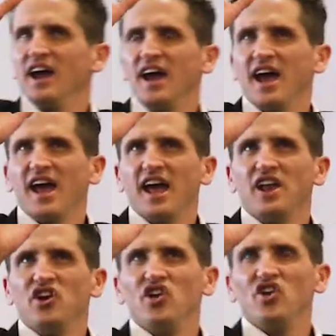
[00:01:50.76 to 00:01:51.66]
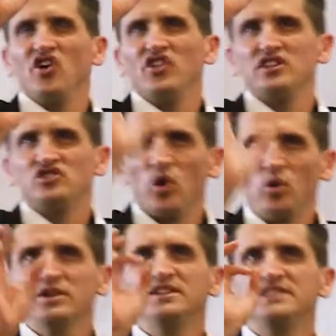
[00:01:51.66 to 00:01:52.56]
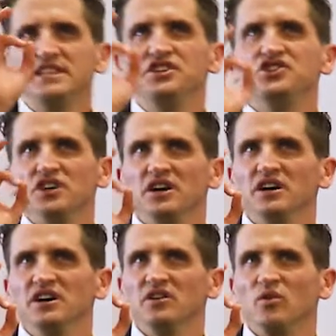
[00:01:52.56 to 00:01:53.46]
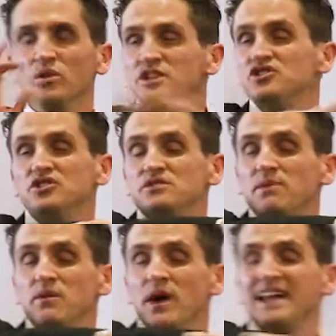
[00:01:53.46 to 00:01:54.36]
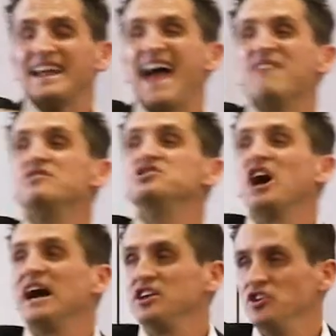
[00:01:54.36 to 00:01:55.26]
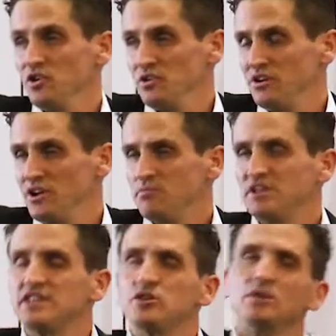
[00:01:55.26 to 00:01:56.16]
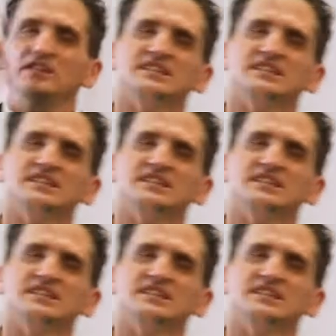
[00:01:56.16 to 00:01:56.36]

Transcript: and they told the teacher, all these students, by the way, had average IQ, but they told the